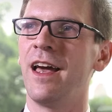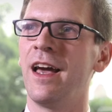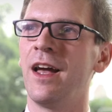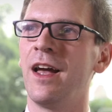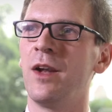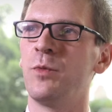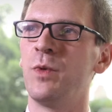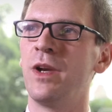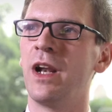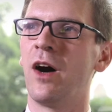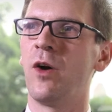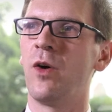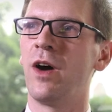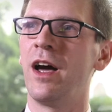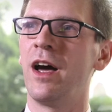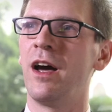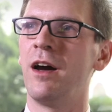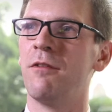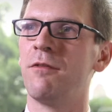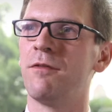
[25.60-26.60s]
and we now
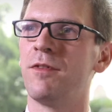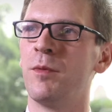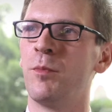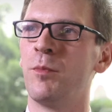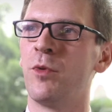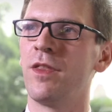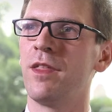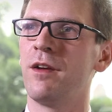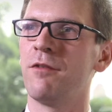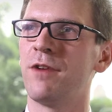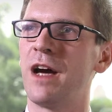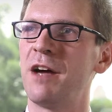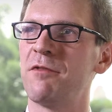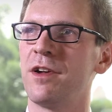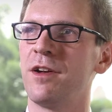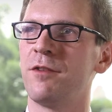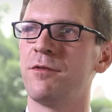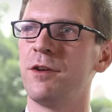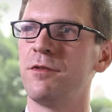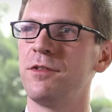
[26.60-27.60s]
have more than
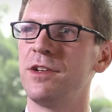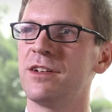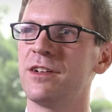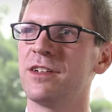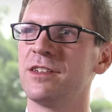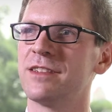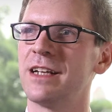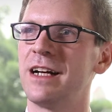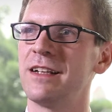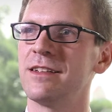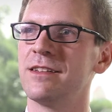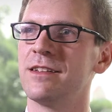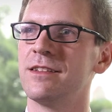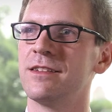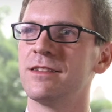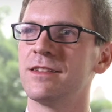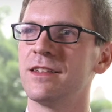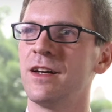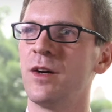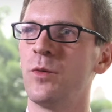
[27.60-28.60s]
550
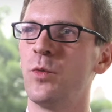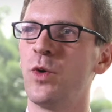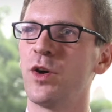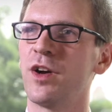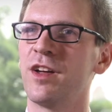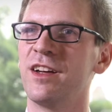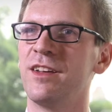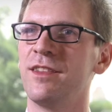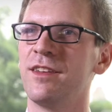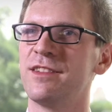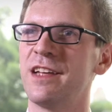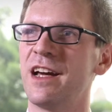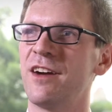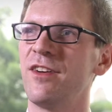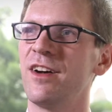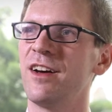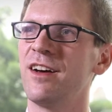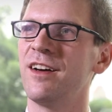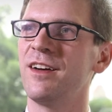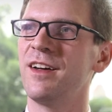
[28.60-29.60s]
consultants working in this
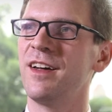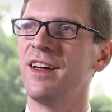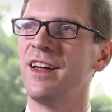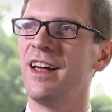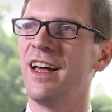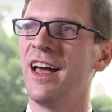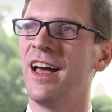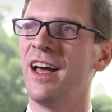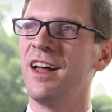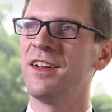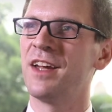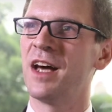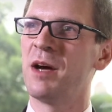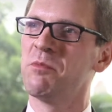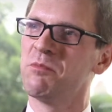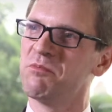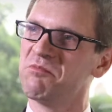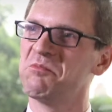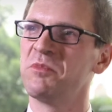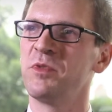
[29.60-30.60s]
area, and
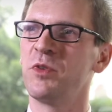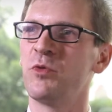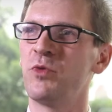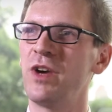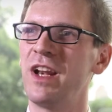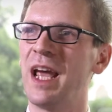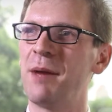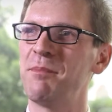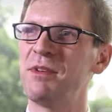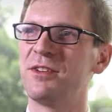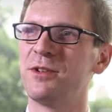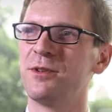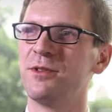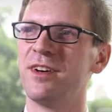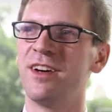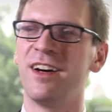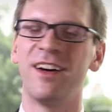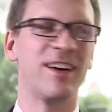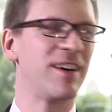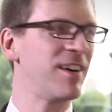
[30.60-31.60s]
I'm really happy
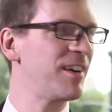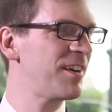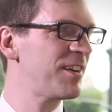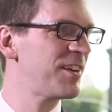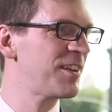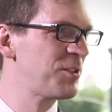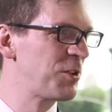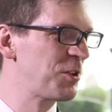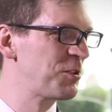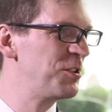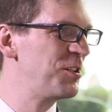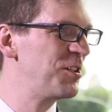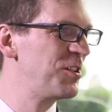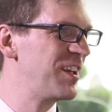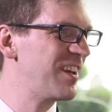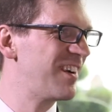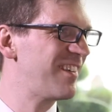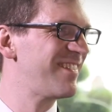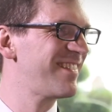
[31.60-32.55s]
to talk to you here.